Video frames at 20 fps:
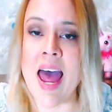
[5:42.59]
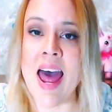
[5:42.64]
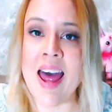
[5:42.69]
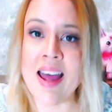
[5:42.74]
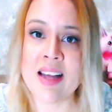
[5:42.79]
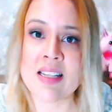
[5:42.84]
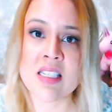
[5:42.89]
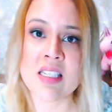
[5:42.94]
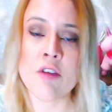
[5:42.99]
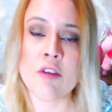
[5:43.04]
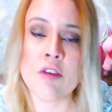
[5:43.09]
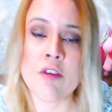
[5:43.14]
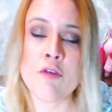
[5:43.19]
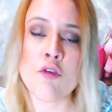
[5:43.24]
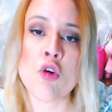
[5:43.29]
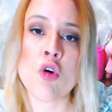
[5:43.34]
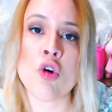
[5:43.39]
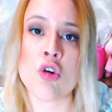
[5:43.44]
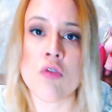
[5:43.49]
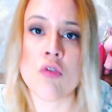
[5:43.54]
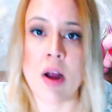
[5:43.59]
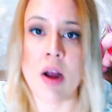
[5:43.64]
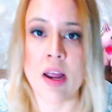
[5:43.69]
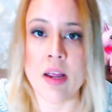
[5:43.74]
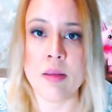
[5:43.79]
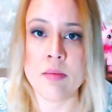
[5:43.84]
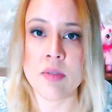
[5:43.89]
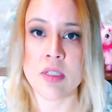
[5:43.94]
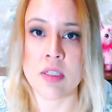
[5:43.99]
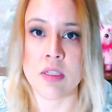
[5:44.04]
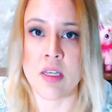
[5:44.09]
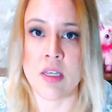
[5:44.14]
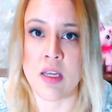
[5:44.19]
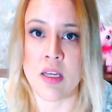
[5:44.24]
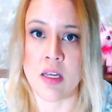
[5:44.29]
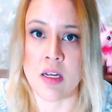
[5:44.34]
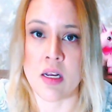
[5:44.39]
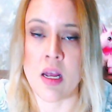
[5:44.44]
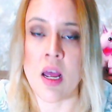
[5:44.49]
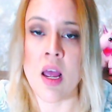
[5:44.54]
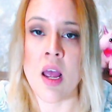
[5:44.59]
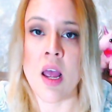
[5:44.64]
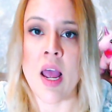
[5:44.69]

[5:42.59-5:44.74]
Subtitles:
active crime scene